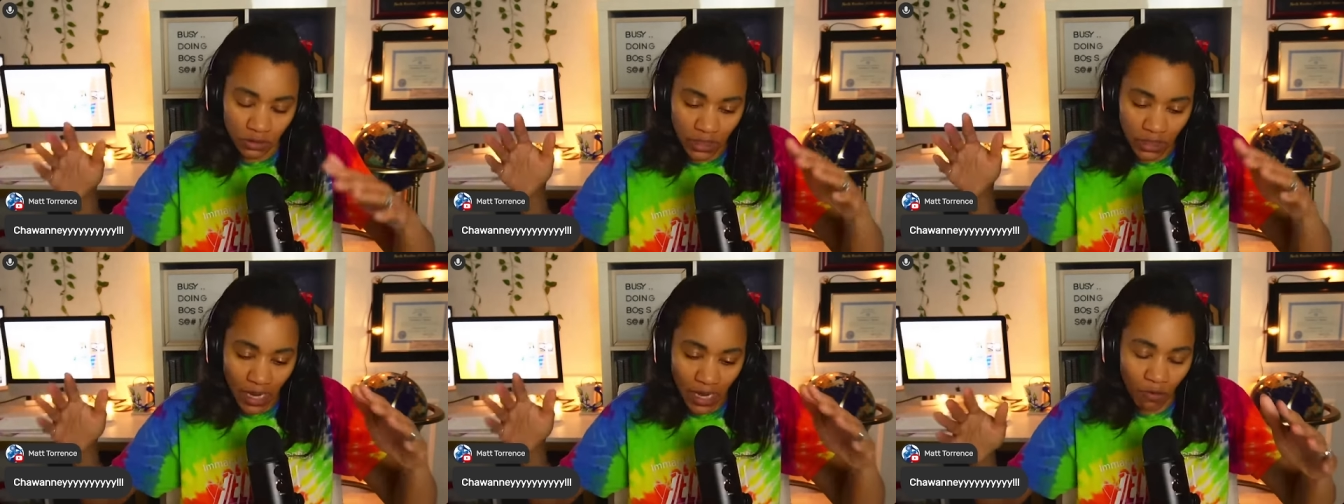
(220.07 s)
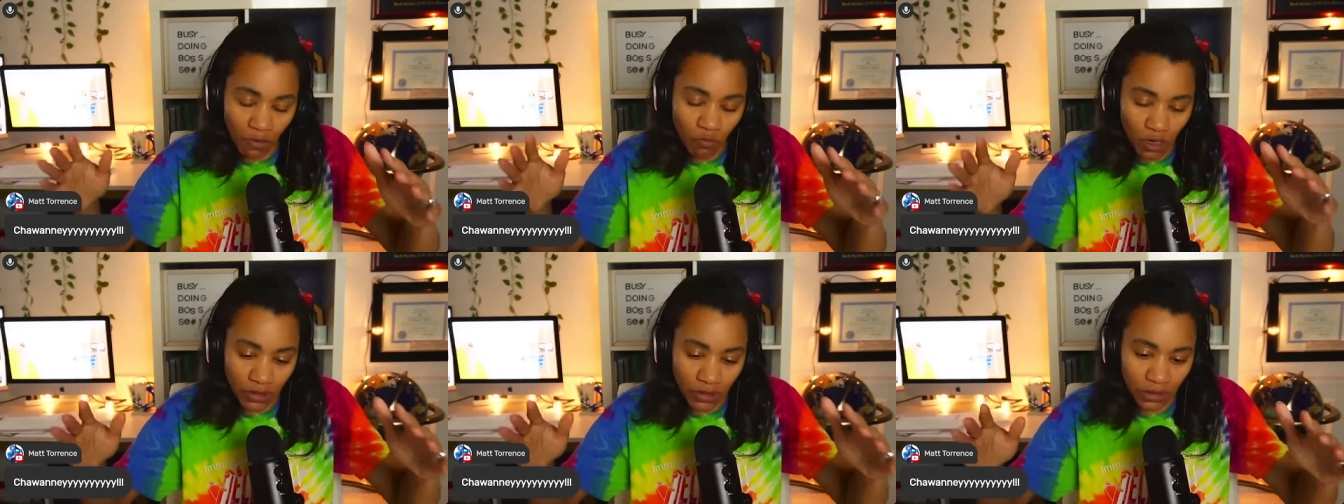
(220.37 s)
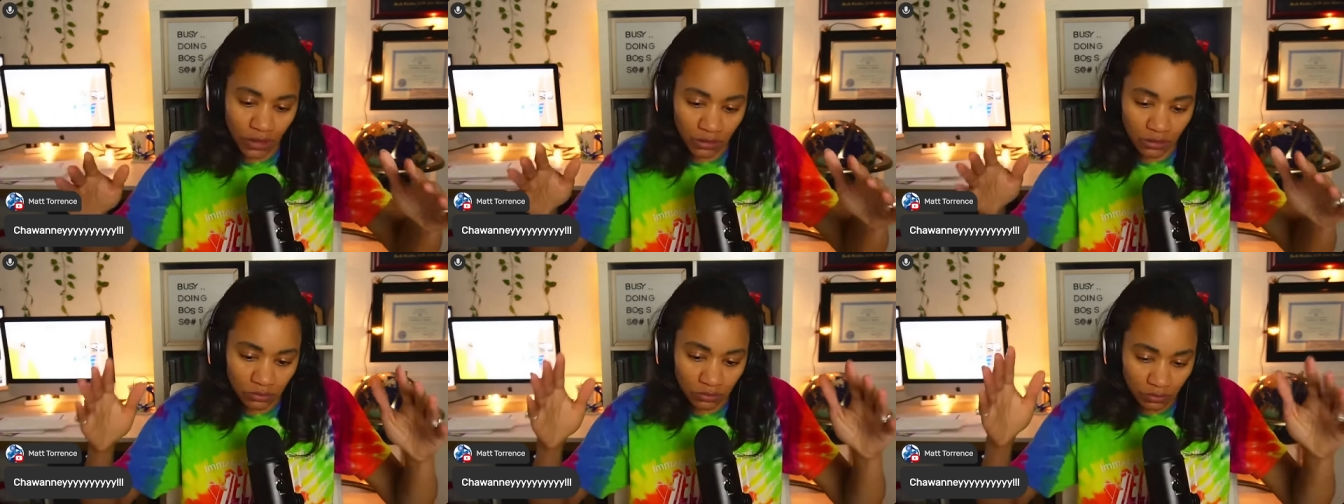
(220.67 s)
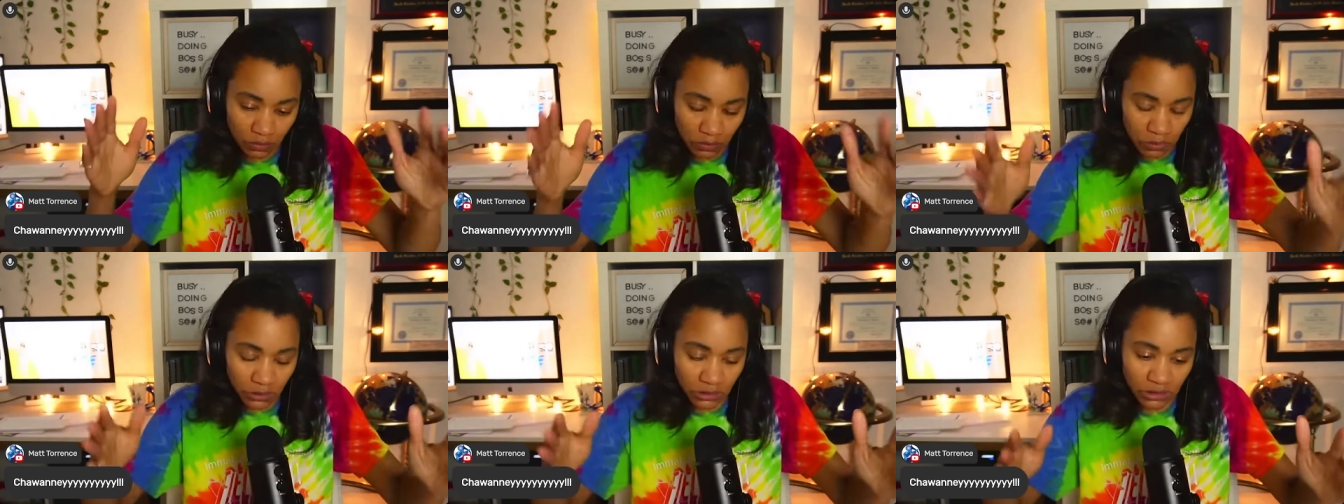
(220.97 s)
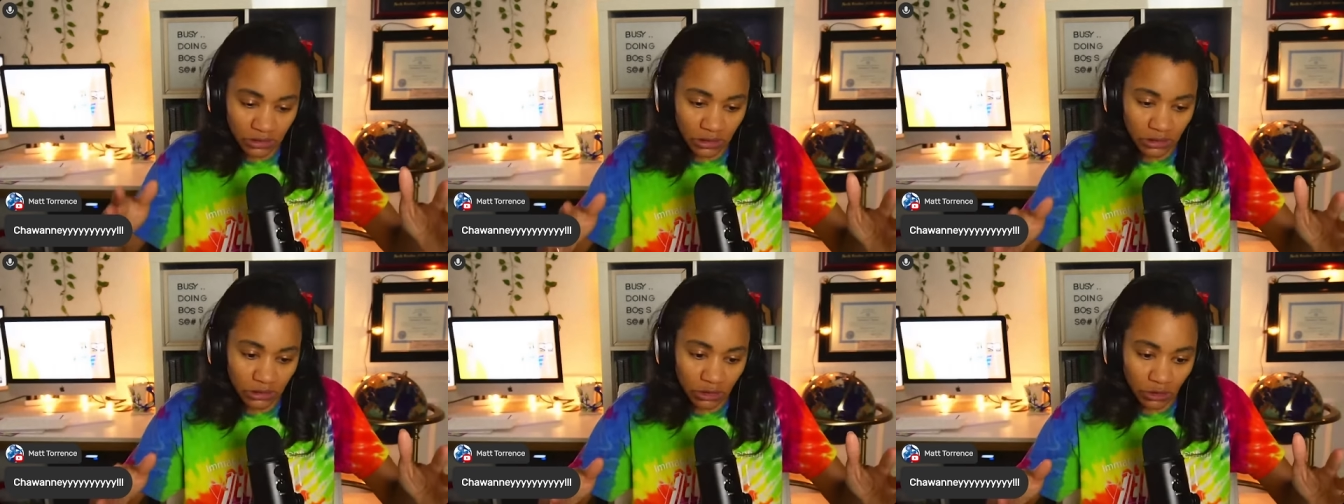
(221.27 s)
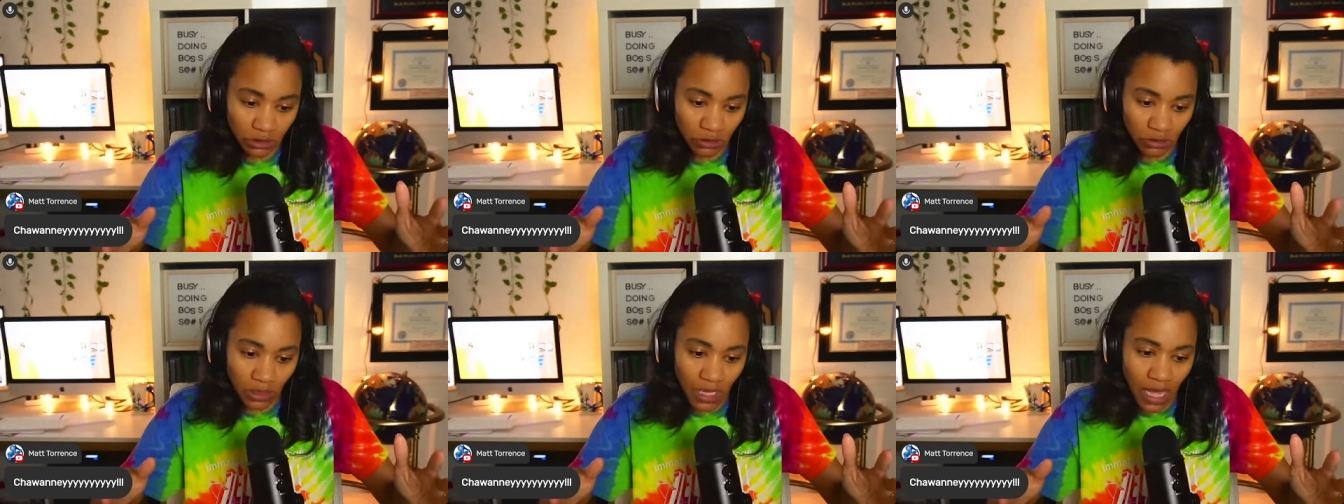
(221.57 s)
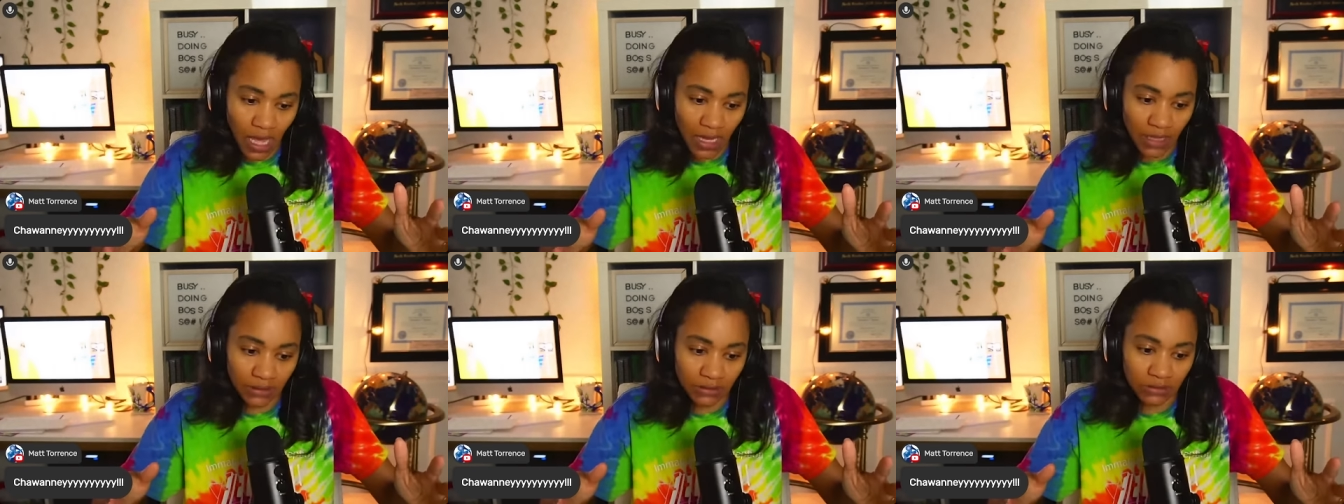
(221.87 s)
that I want to present to you
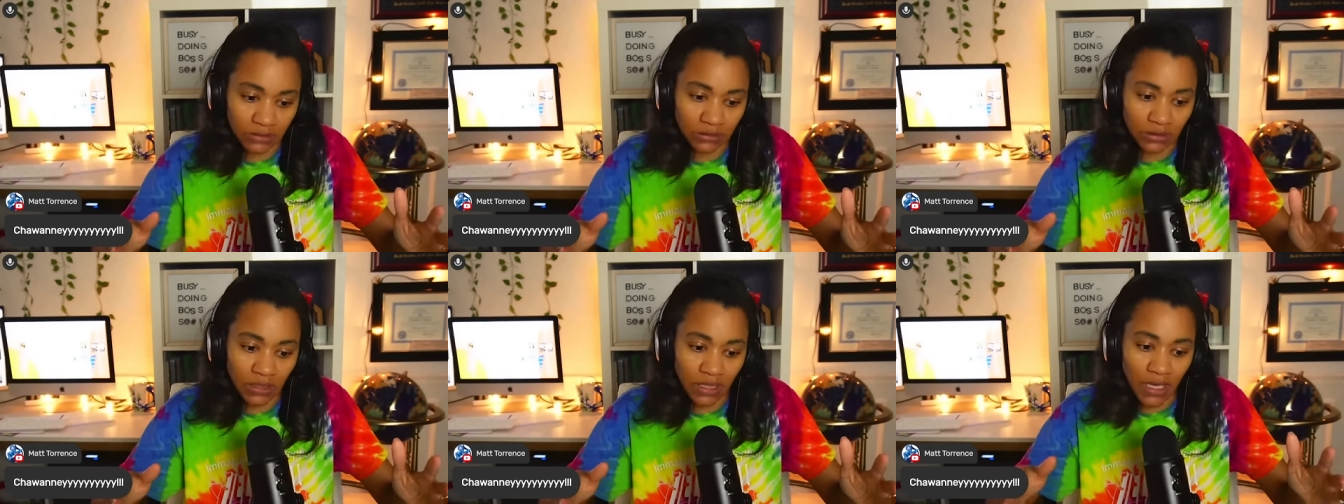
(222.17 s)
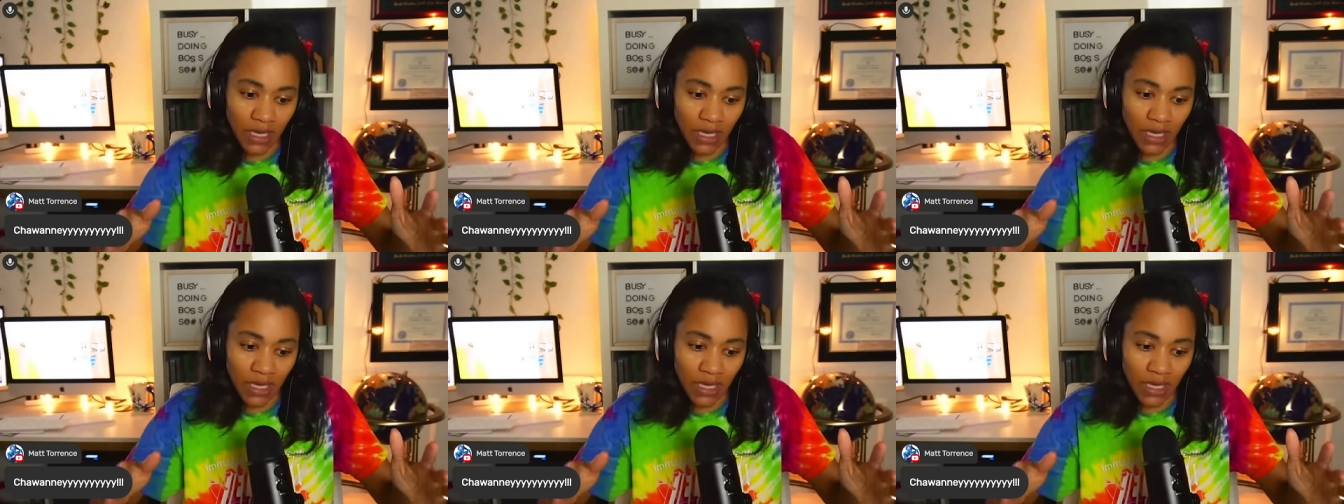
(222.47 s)
guys.